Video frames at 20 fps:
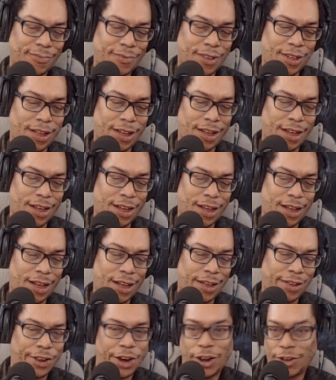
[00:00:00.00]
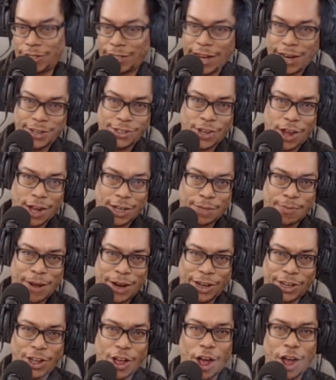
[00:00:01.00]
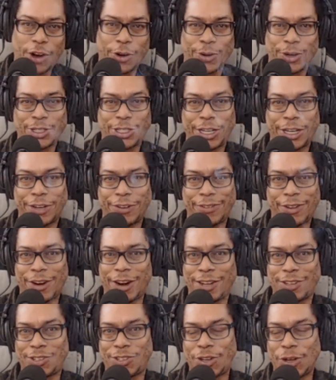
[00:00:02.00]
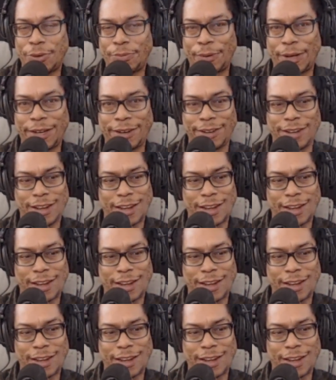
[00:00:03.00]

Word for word: You know, it's getting talked about in Congress here. They're not stupid.